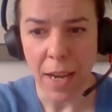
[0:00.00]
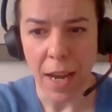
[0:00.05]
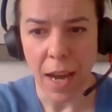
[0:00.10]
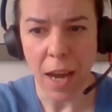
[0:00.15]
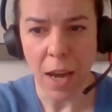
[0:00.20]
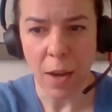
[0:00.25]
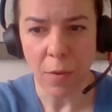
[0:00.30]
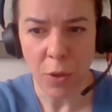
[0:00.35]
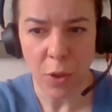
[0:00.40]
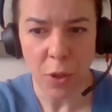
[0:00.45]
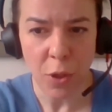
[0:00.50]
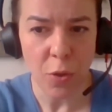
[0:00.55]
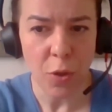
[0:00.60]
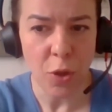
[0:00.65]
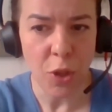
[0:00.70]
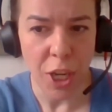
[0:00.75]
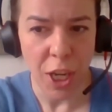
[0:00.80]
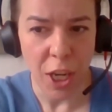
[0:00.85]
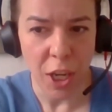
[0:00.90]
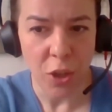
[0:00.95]
How do you
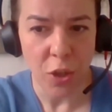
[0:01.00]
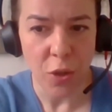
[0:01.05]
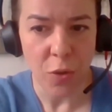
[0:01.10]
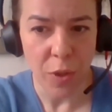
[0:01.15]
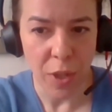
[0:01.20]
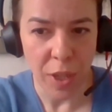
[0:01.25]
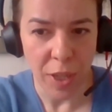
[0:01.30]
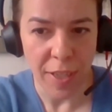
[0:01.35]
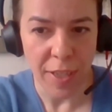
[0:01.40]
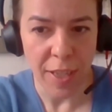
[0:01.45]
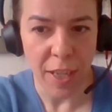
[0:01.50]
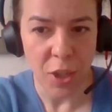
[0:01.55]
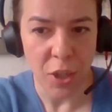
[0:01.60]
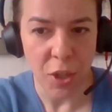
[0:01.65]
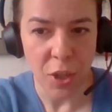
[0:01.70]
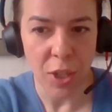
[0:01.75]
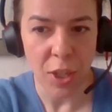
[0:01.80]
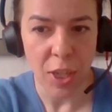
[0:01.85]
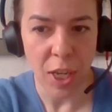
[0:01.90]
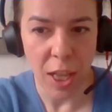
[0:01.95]
change
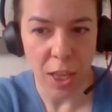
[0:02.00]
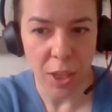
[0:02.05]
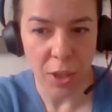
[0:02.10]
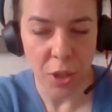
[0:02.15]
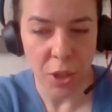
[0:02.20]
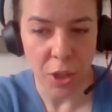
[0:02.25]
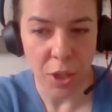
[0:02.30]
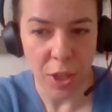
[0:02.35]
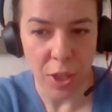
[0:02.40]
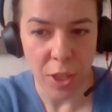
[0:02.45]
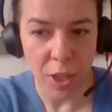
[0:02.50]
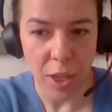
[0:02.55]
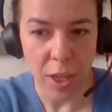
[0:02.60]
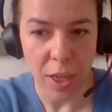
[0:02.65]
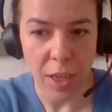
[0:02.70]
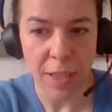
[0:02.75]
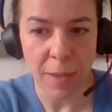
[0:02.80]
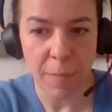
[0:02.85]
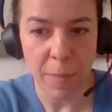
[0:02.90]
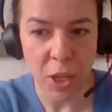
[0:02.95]
organizational culture,
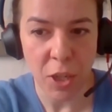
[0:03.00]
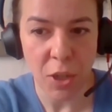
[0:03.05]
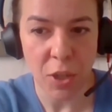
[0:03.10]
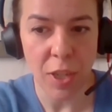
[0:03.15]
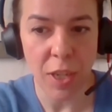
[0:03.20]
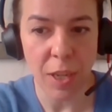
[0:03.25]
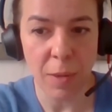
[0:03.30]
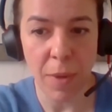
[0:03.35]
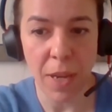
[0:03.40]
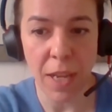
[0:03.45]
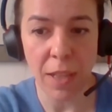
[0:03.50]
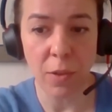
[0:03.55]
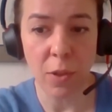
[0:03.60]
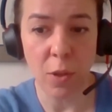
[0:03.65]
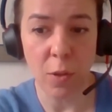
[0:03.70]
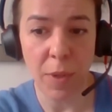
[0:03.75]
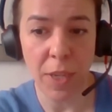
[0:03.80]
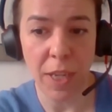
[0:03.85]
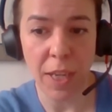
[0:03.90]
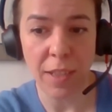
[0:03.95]
especially in male
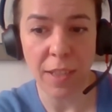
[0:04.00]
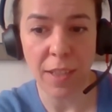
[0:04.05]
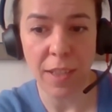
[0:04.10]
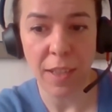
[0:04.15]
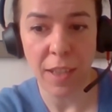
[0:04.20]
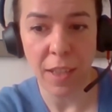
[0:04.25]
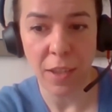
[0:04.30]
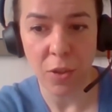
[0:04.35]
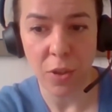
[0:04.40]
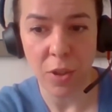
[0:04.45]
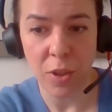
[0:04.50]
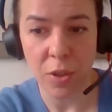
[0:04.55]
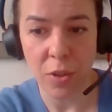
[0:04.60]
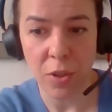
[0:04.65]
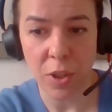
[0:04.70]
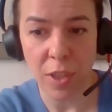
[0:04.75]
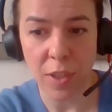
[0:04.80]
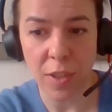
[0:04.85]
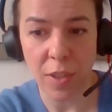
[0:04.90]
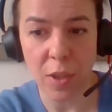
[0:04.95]
dominated
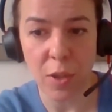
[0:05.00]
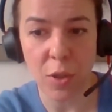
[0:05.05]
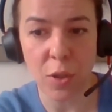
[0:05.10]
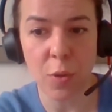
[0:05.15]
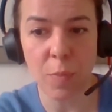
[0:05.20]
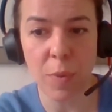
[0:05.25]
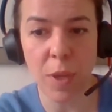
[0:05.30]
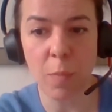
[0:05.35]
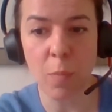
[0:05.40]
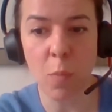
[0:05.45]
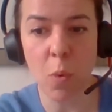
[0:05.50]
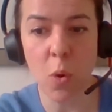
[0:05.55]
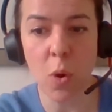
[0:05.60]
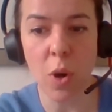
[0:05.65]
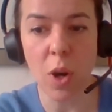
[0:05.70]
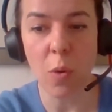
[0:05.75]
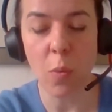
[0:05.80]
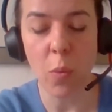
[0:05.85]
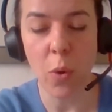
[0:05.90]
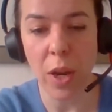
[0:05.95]
industries, to be
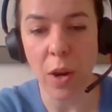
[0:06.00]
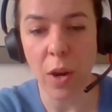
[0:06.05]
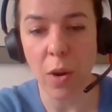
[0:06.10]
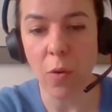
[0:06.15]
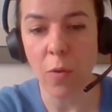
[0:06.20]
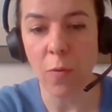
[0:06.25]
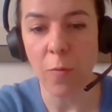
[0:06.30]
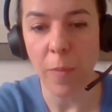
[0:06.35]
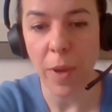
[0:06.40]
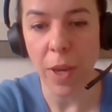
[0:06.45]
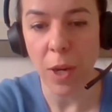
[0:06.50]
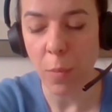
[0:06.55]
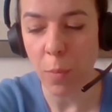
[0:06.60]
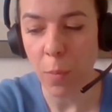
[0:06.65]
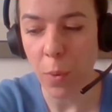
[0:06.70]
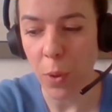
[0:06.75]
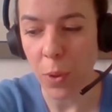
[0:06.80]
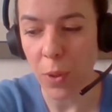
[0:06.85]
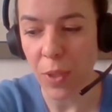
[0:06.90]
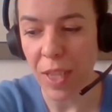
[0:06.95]
more aware of
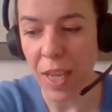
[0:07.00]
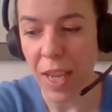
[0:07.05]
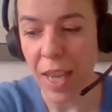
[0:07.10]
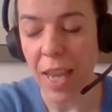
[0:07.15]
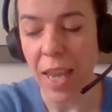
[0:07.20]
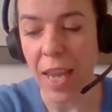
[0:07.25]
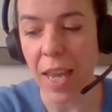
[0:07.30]
menopause?